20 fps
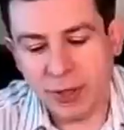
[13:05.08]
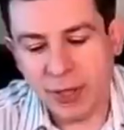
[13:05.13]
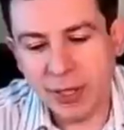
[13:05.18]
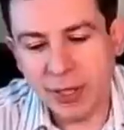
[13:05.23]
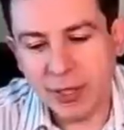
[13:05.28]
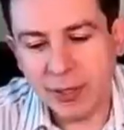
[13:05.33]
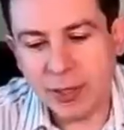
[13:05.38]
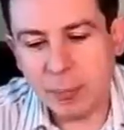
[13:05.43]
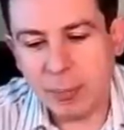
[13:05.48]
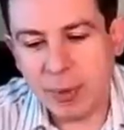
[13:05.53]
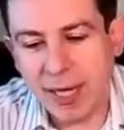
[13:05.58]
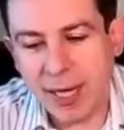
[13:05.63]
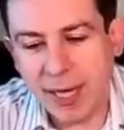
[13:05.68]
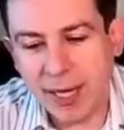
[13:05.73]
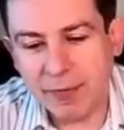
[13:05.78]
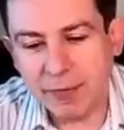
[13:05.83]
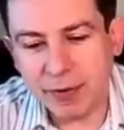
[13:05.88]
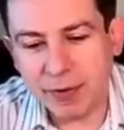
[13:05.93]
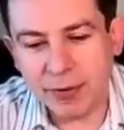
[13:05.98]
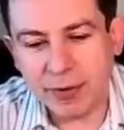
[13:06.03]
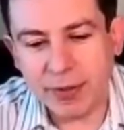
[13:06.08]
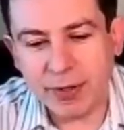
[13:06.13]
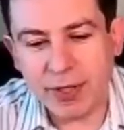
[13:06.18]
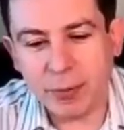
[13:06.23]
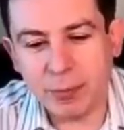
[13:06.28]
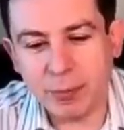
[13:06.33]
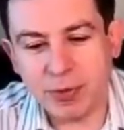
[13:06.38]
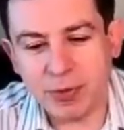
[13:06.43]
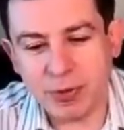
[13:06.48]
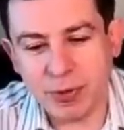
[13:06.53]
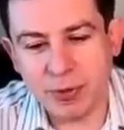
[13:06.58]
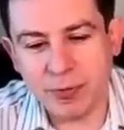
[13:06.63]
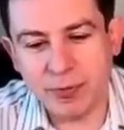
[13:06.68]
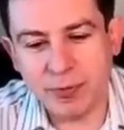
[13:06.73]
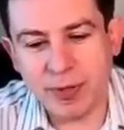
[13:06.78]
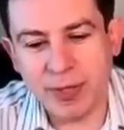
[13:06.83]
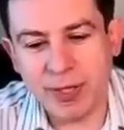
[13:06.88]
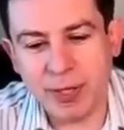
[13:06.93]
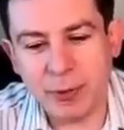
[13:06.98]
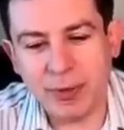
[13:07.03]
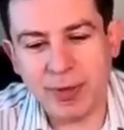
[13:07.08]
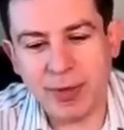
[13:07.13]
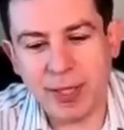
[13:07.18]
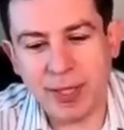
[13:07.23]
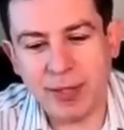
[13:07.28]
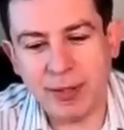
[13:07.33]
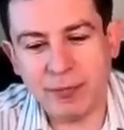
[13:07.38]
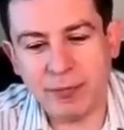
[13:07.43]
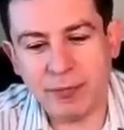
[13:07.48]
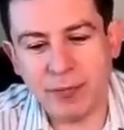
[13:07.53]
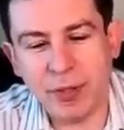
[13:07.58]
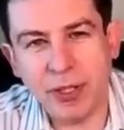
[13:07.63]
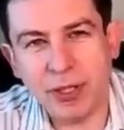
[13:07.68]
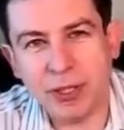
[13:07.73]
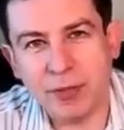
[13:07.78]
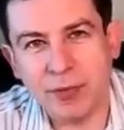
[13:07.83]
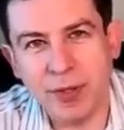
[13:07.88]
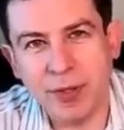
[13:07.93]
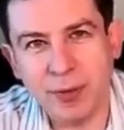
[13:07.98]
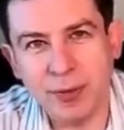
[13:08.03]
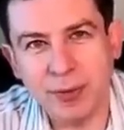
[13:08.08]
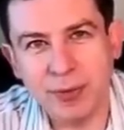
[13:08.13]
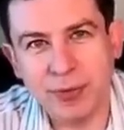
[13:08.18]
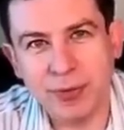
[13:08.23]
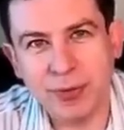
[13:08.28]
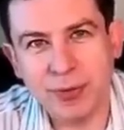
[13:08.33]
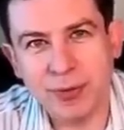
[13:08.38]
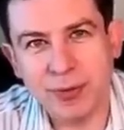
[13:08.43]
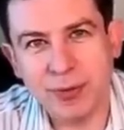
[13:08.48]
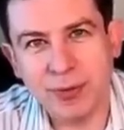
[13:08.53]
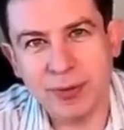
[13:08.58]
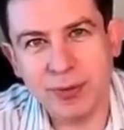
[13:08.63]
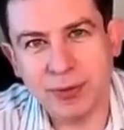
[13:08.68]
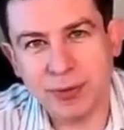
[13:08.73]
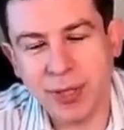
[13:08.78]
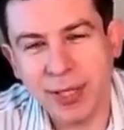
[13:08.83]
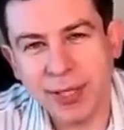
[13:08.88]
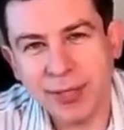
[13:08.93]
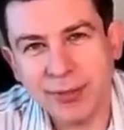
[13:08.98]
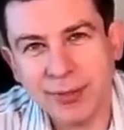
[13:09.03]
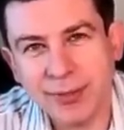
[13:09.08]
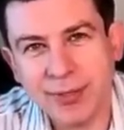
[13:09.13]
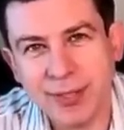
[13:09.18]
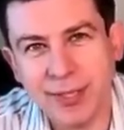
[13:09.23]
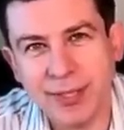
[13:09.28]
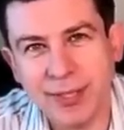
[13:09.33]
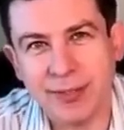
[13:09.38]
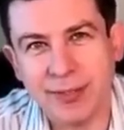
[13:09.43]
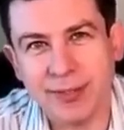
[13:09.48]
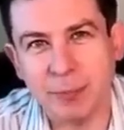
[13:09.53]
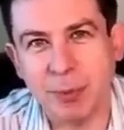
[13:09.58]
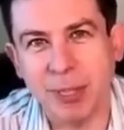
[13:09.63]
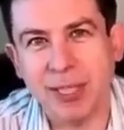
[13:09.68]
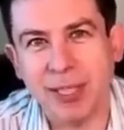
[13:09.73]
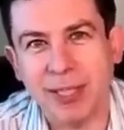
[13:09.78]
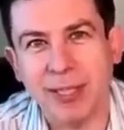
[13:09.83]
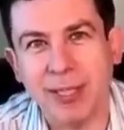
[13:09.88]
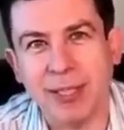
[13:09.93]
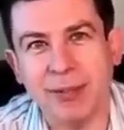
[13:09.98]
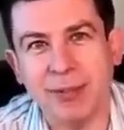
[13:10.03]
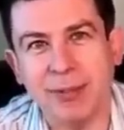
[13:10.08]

the behavior that they observed that they would then for each of those traits, and then let's break it down.